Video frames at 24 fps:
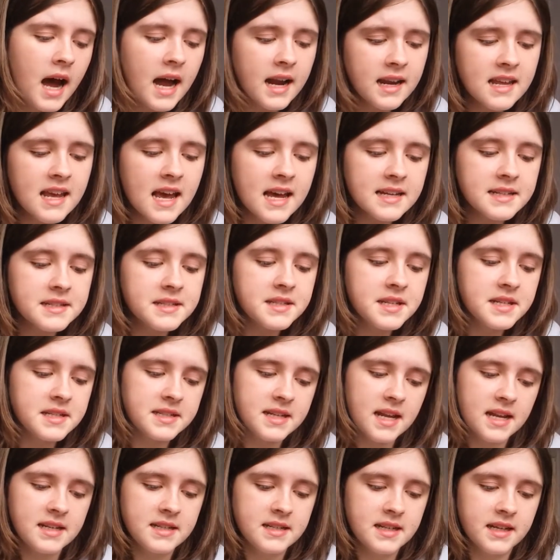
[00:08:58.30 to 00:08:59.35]
And yes,
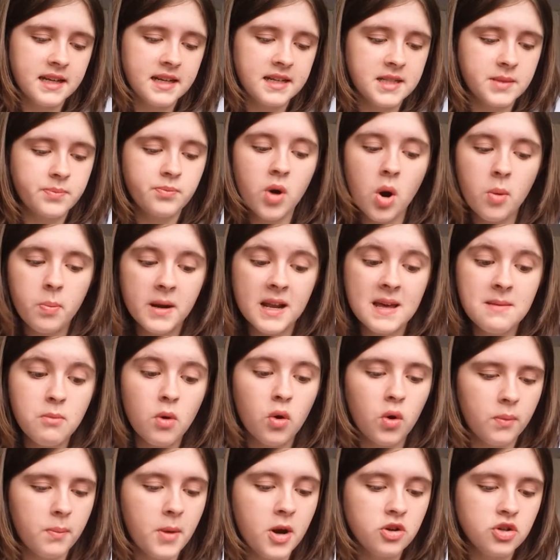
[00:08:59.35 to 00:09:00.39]
this ending is probably
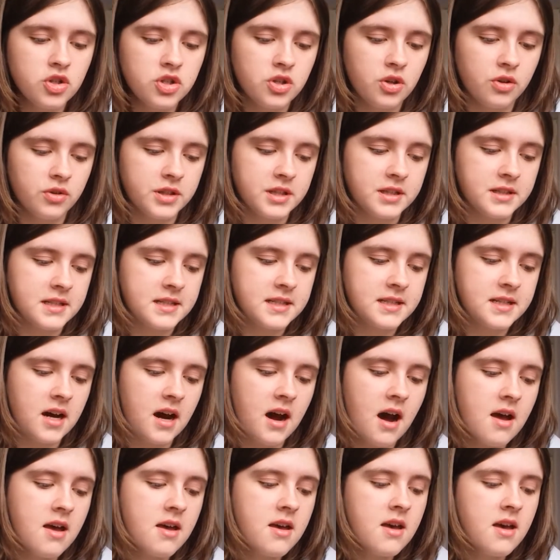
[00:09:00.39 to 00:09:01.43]
more emotional than the
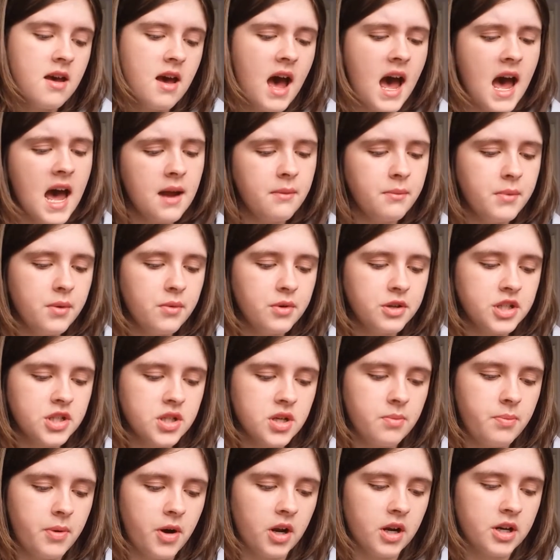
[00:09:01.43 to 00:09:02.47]
start, and we want
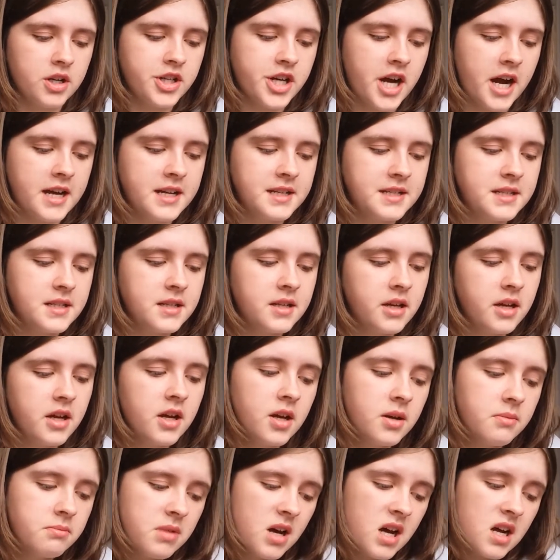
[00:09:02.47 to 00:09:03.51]
to apologise,
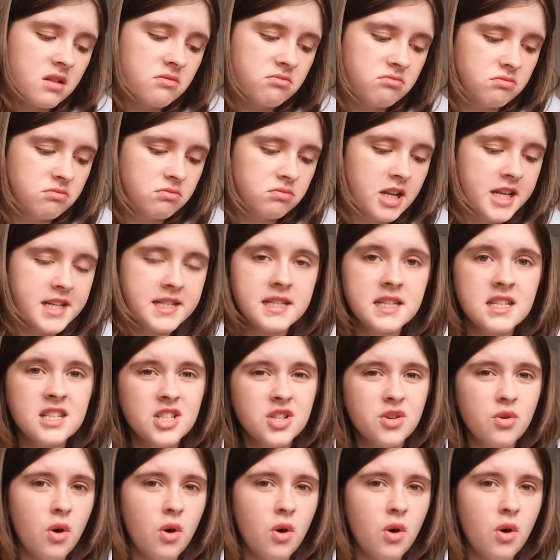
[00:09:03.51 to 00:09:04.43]
but this is